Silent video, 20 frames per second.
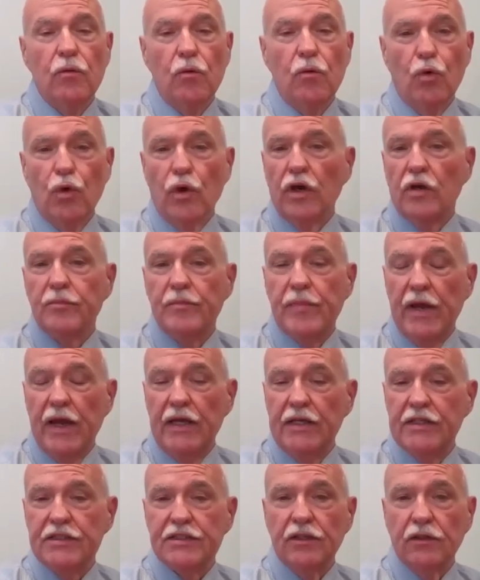
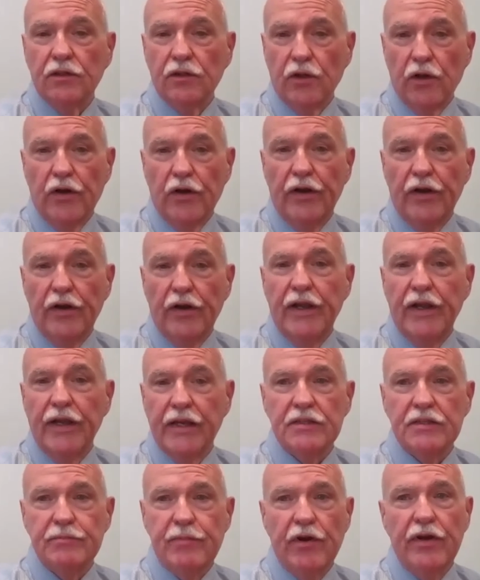work-based learning
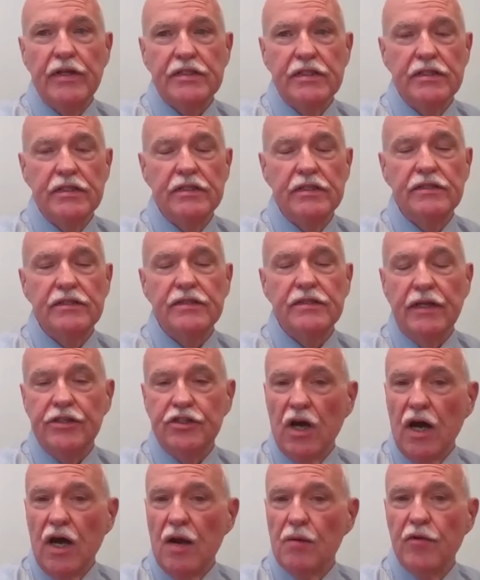experiences, and
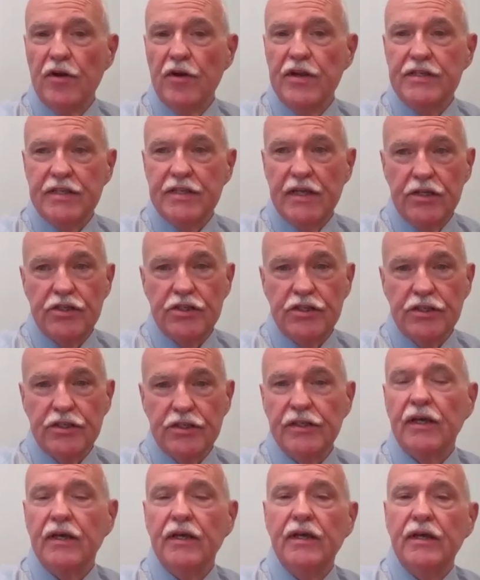job retention
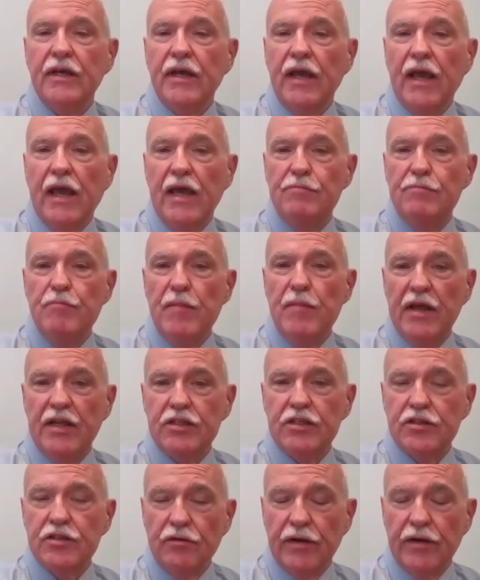and
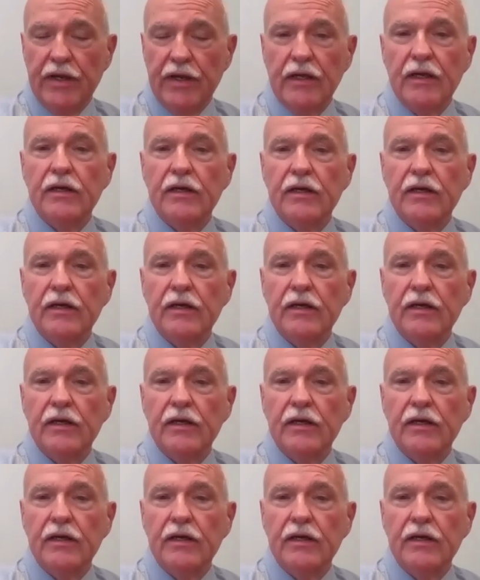mentoring